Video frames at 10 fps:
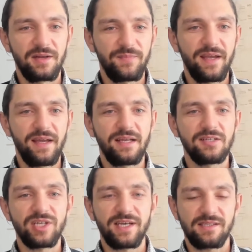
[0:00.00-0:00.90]

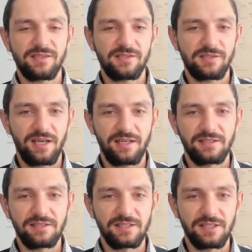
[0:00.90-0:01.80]
NHS, and
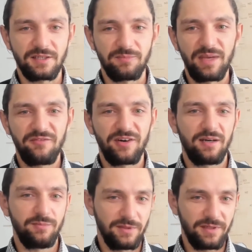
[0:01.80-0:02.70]
BfArM